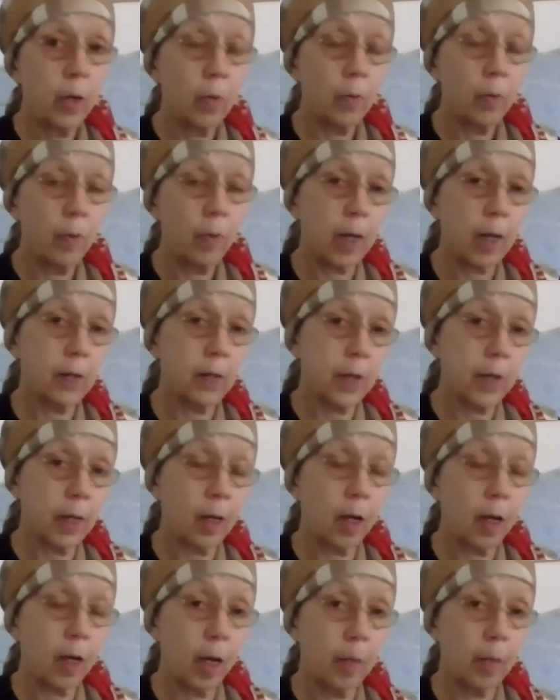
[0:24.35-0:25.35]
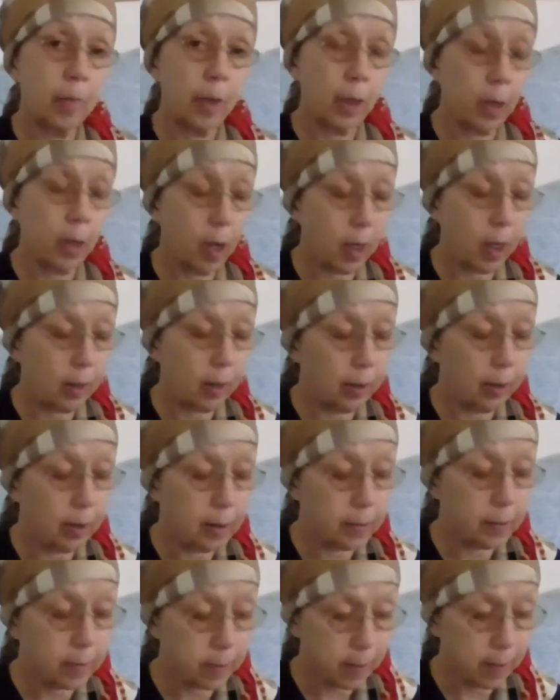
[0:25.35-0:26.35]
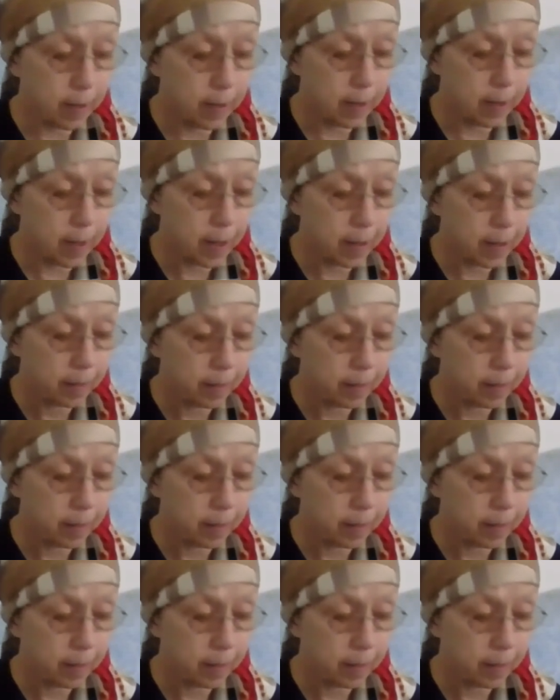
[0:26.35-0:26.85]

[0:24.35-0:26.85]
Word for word: raising up a godly seed